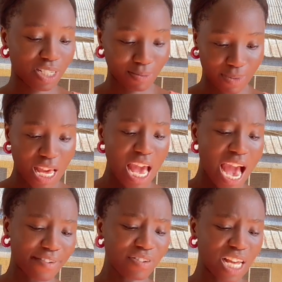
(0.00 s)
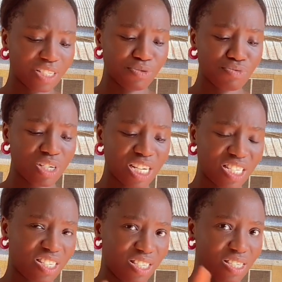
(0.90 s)
them. I feel like the
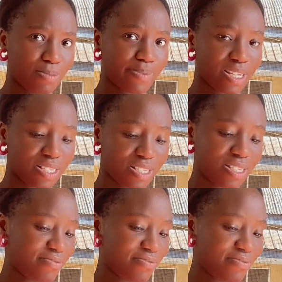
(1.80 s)
rudeness is the spice.